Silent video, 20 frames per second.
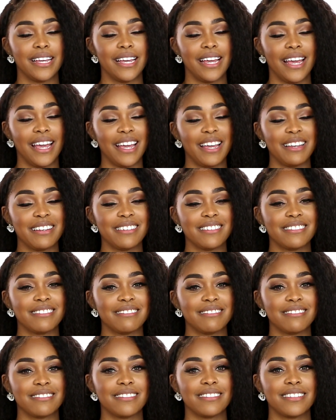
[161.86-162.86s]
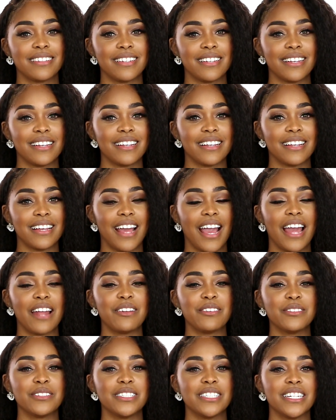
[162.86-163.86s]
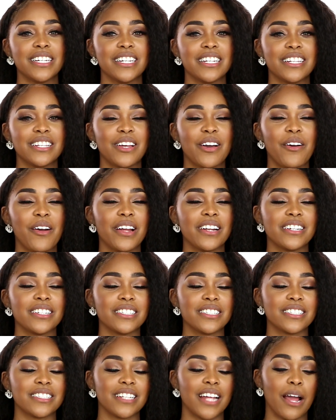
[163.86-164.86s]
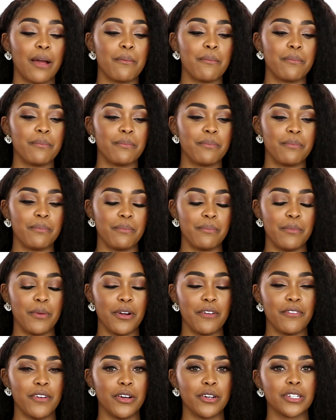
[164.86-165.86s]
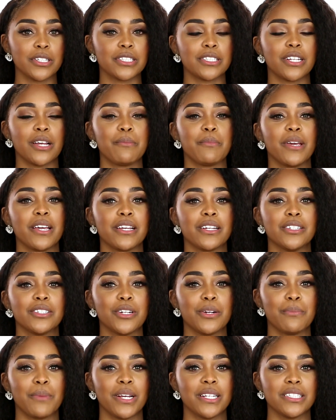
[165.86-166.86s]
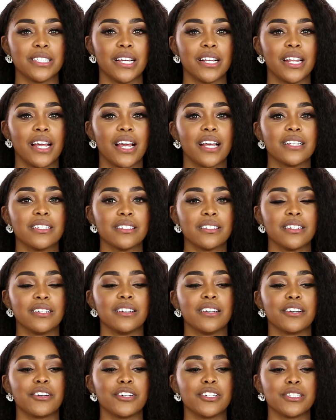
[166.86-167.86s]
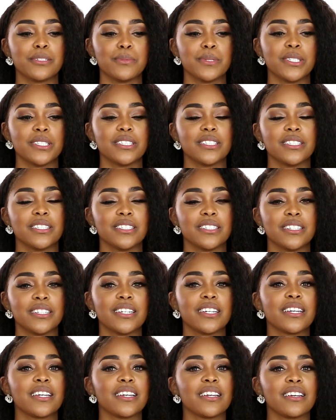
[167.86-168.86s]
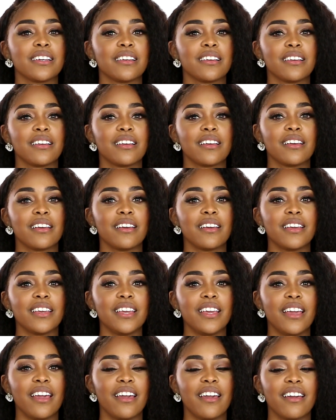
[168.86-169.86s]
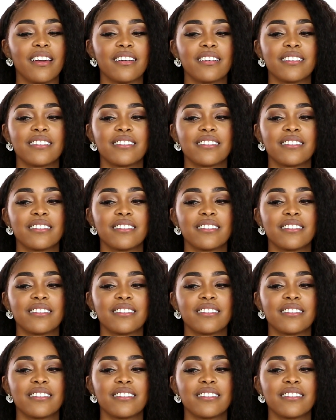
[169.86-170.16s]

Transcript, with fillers: hey, mm. I don't see it though. I just I'm more focused on making sure my son has a good Christmas. I see. Yeah.